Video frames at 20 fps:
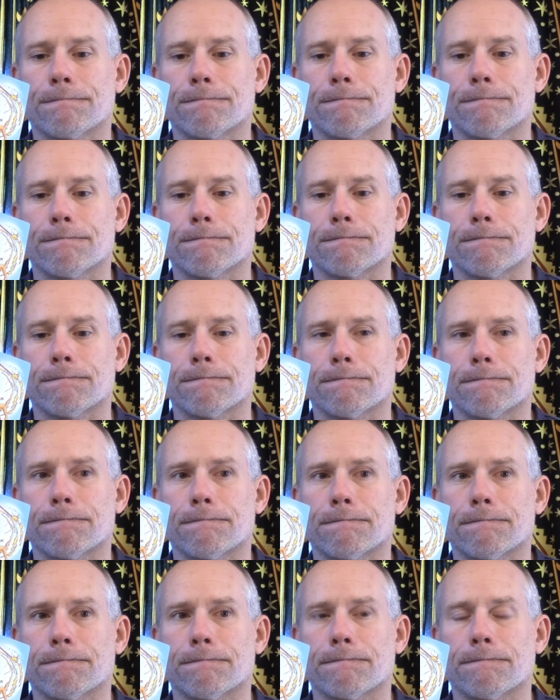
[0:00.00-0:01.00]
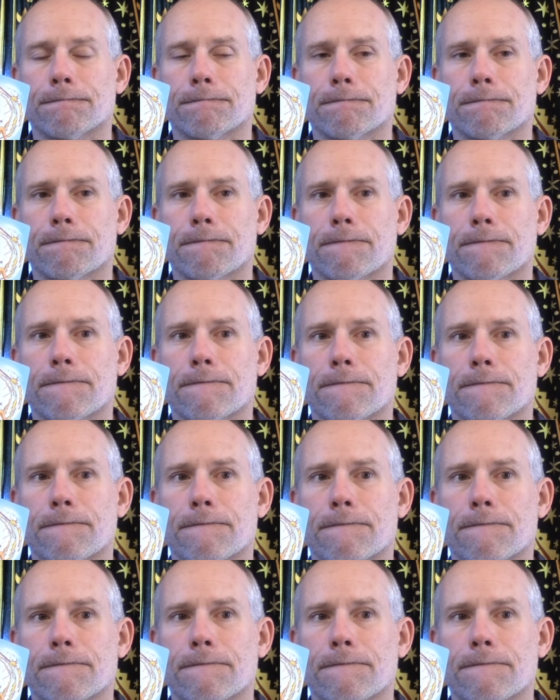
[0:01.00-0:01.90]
Nothing is said.